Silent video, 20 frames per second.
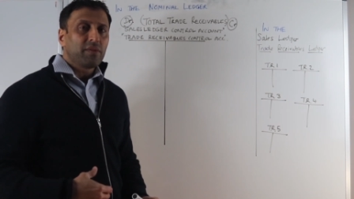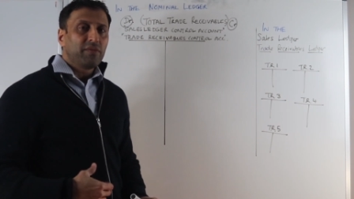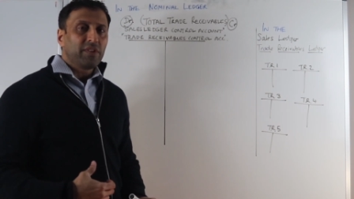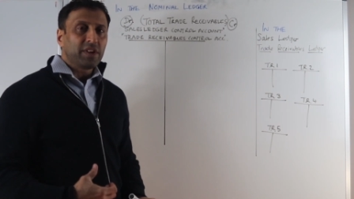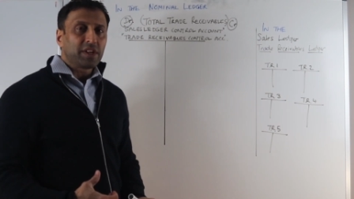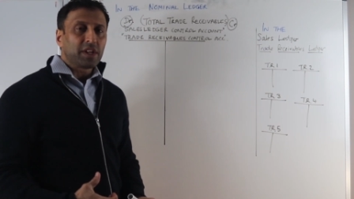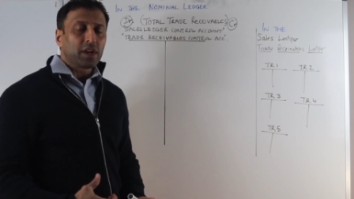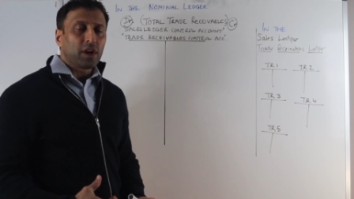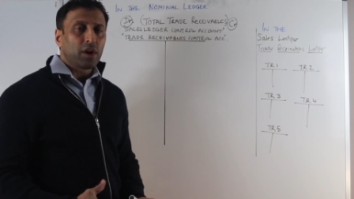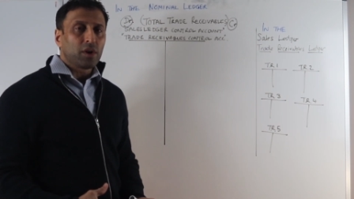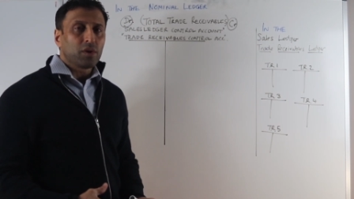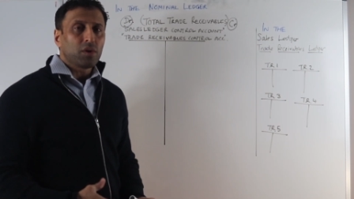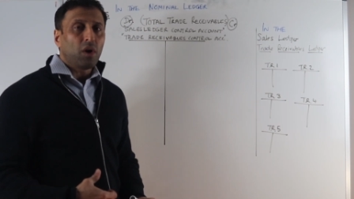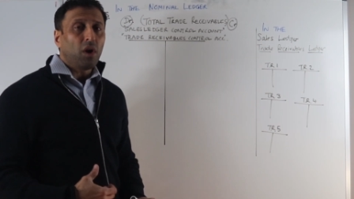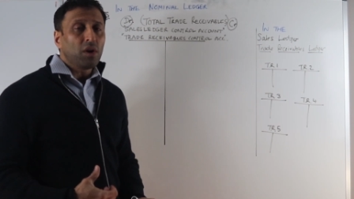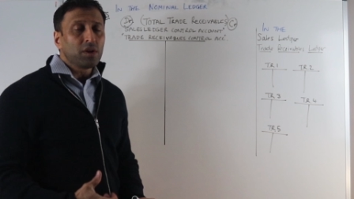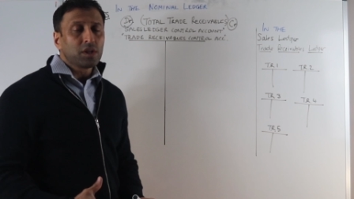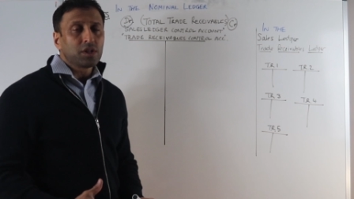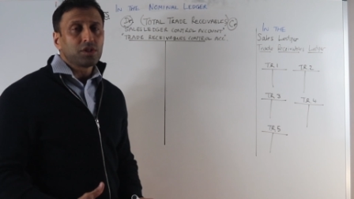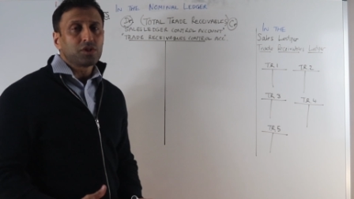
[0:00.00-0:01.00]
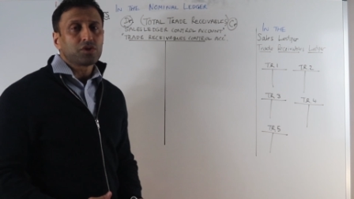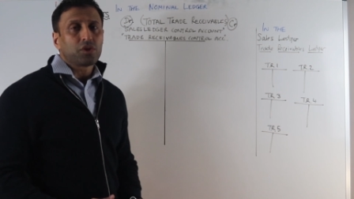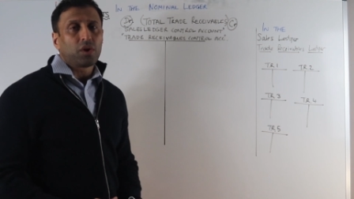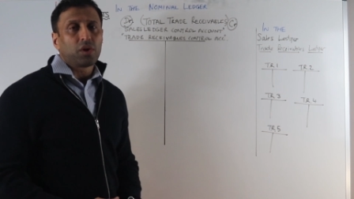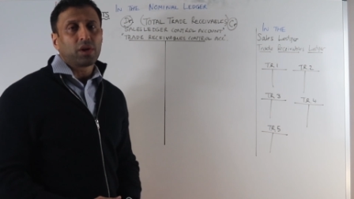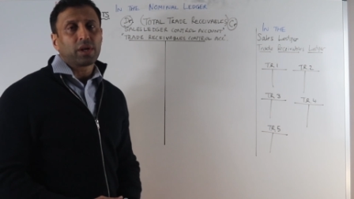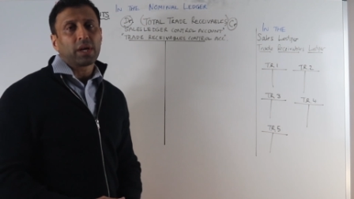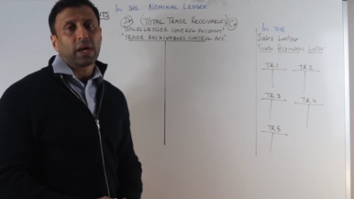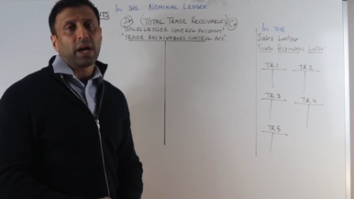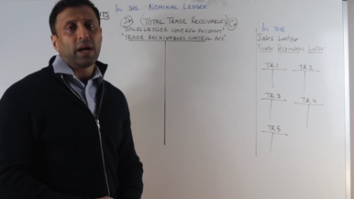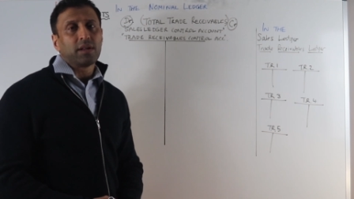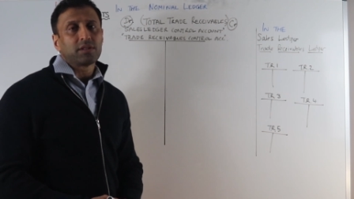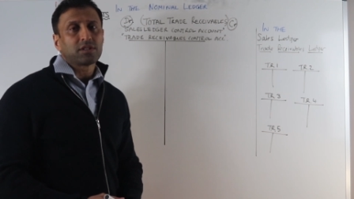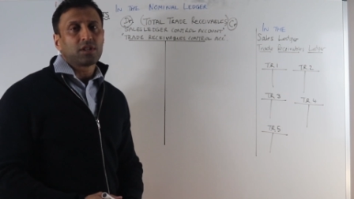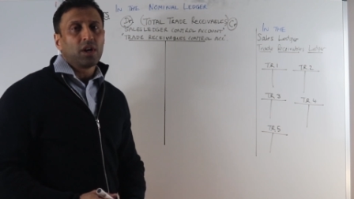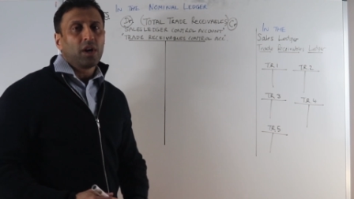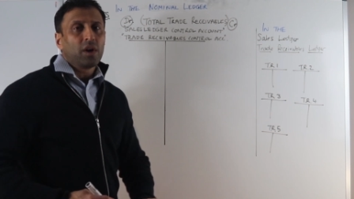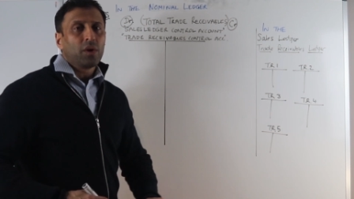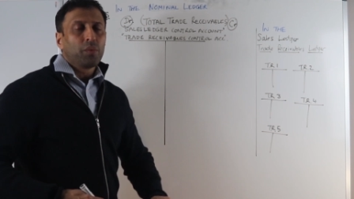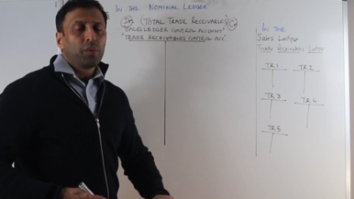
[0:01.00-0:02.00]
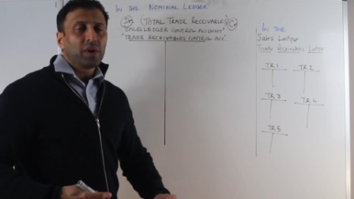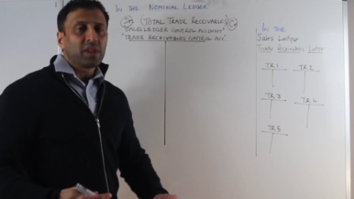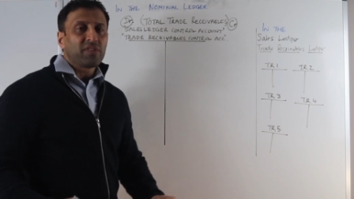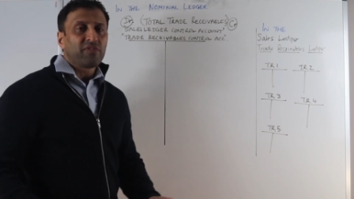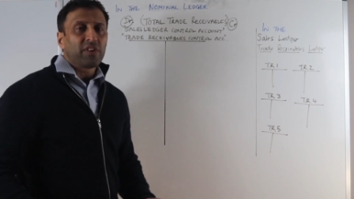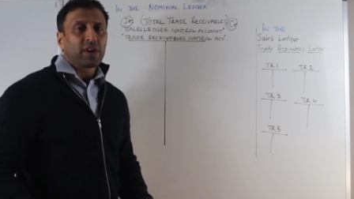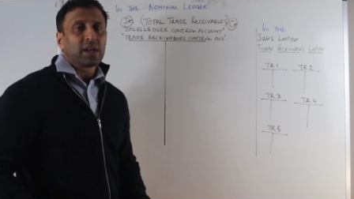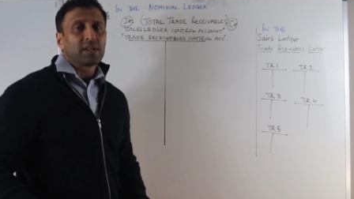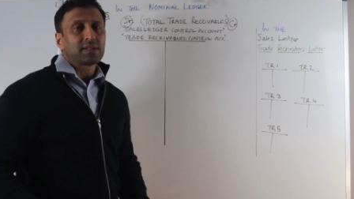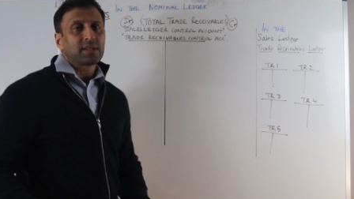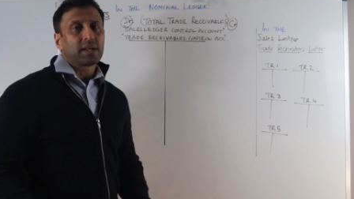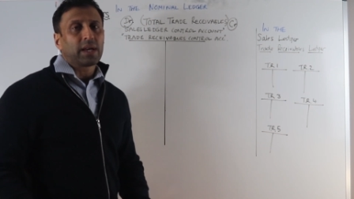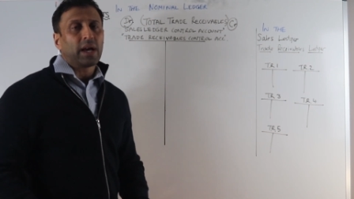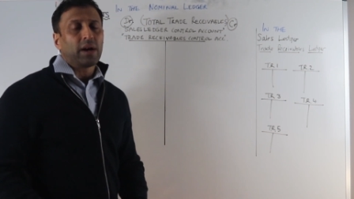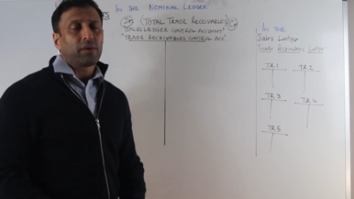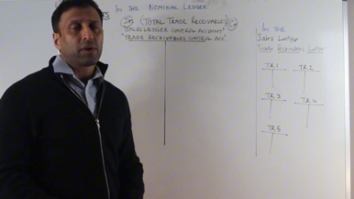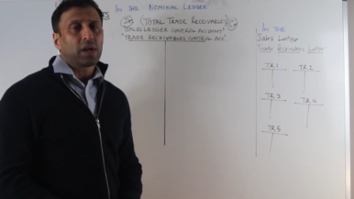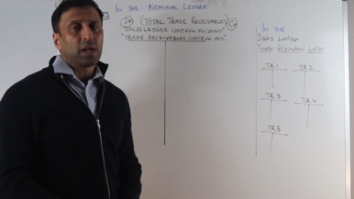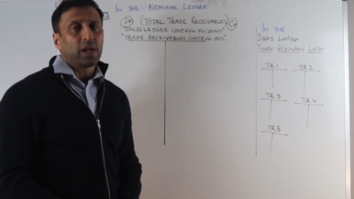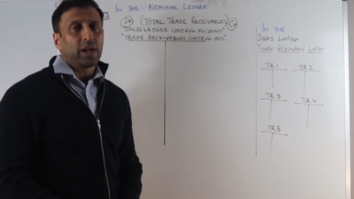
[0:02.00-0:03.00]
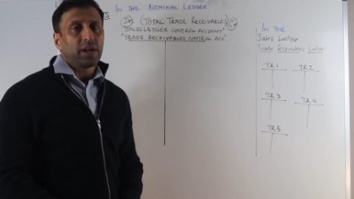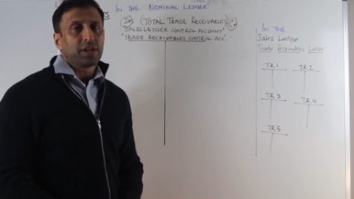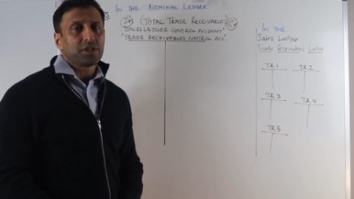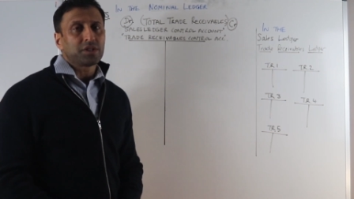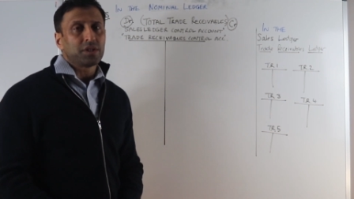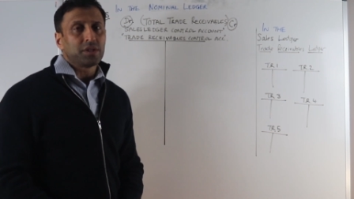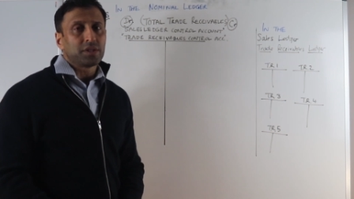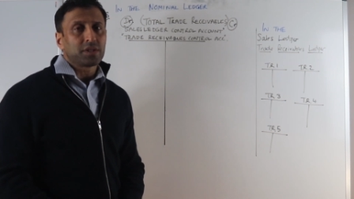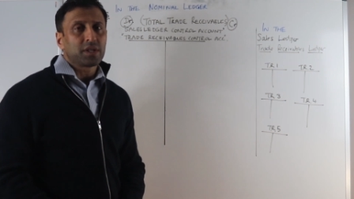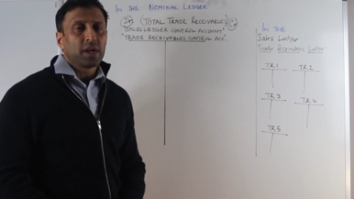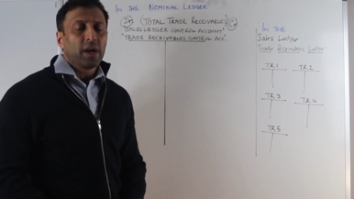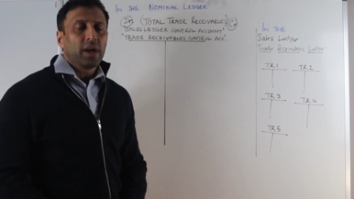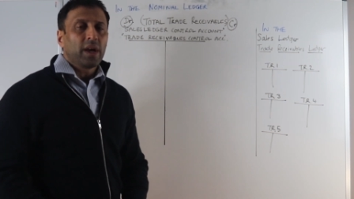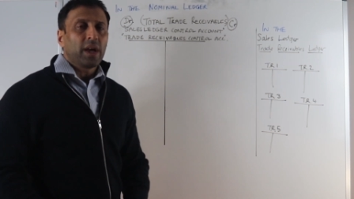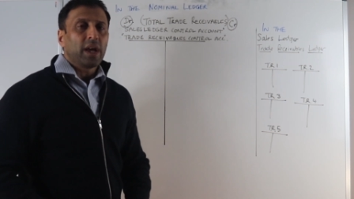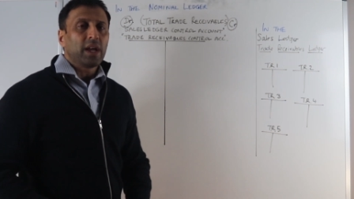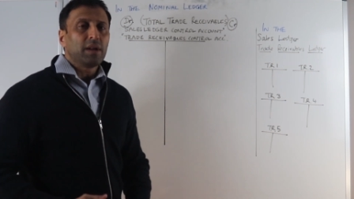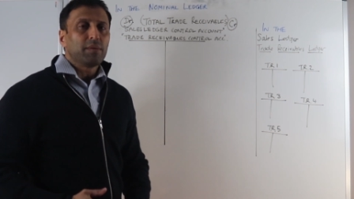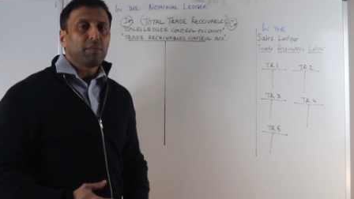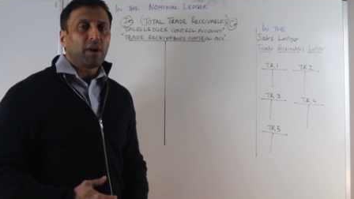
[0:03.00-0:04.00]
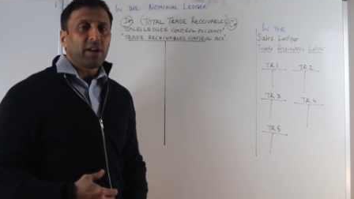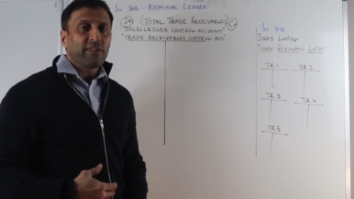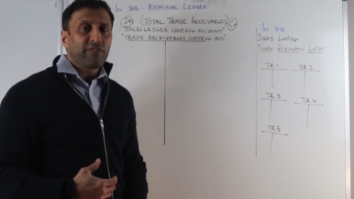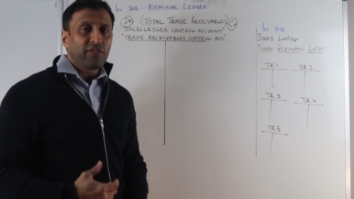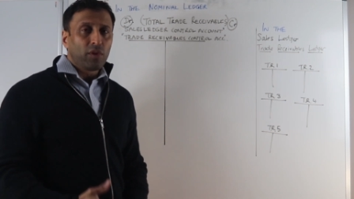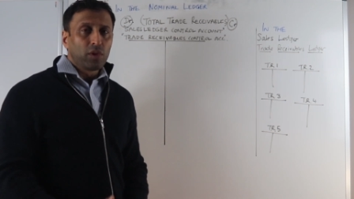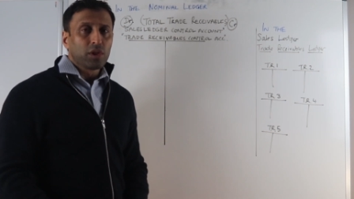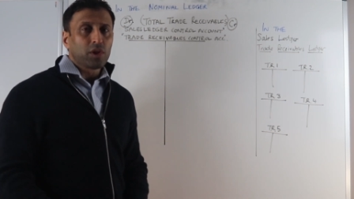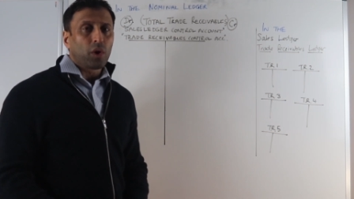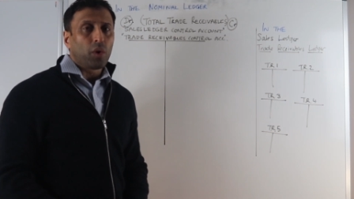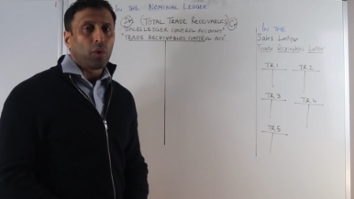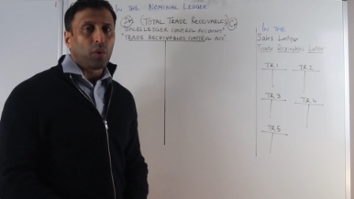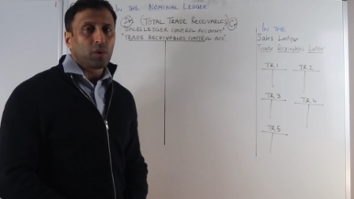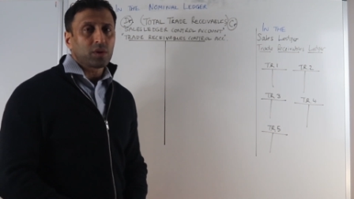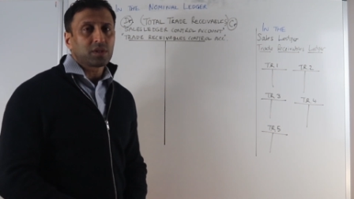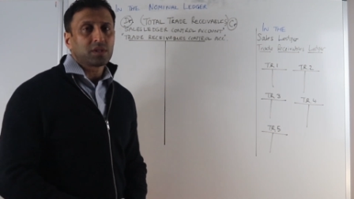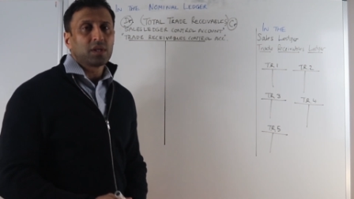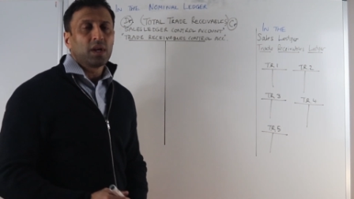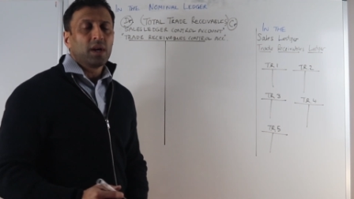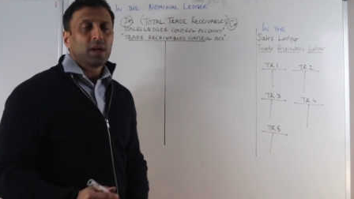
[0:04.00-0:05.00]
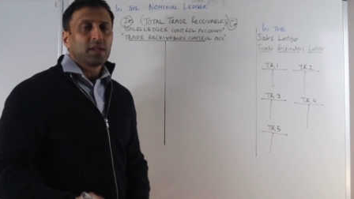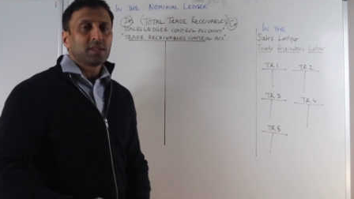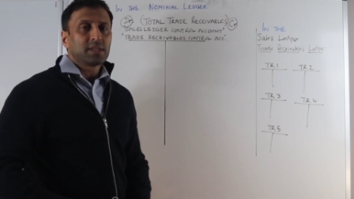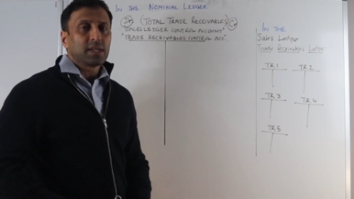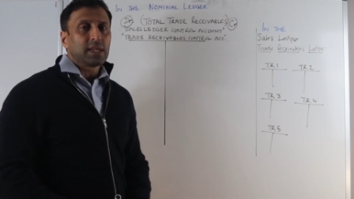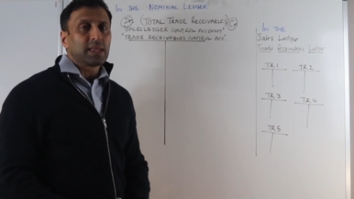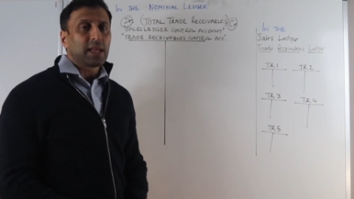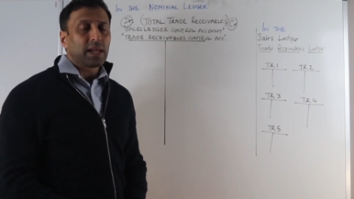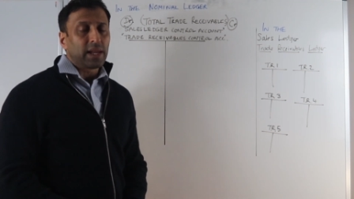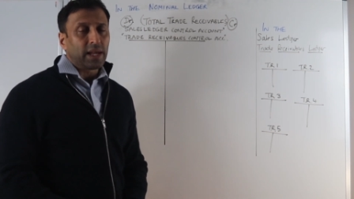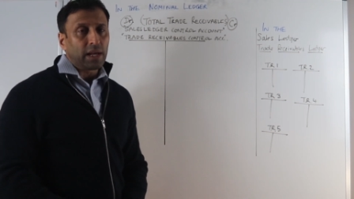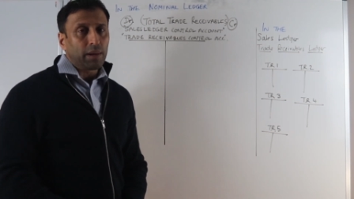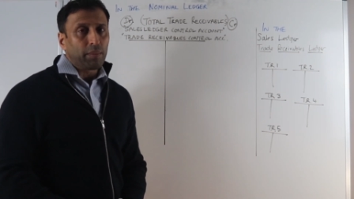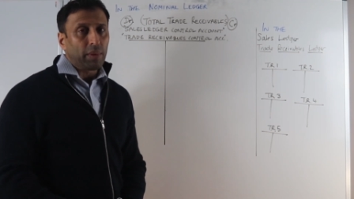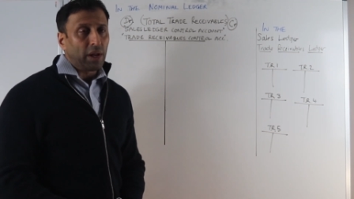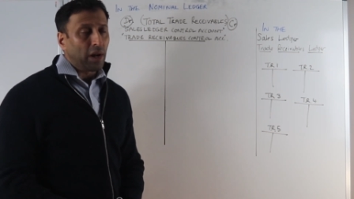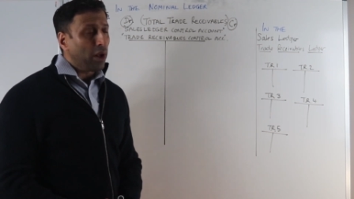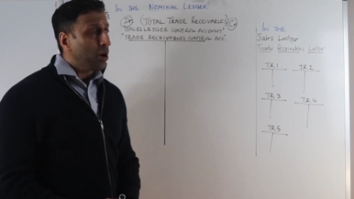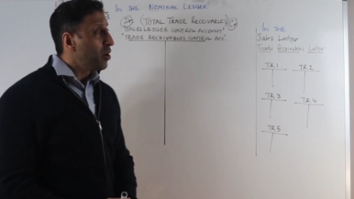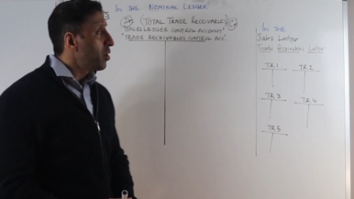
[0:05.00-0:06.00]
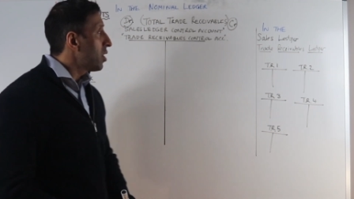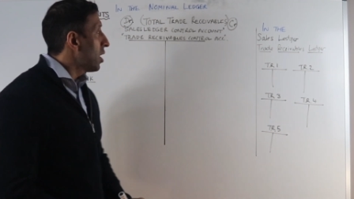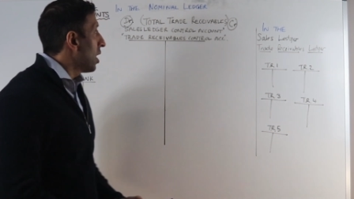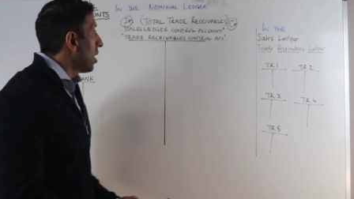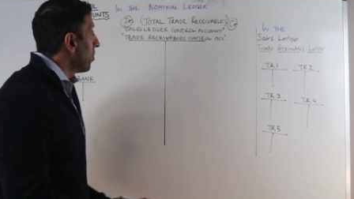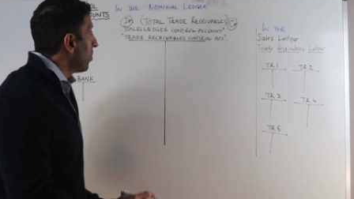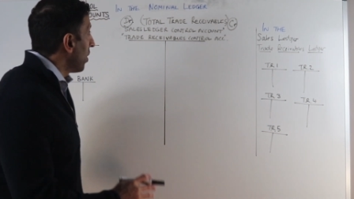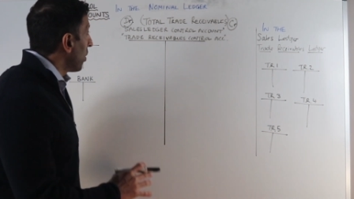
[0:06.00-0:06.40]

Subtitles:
video on control accounts with figures and calculations in my full course, see the link below.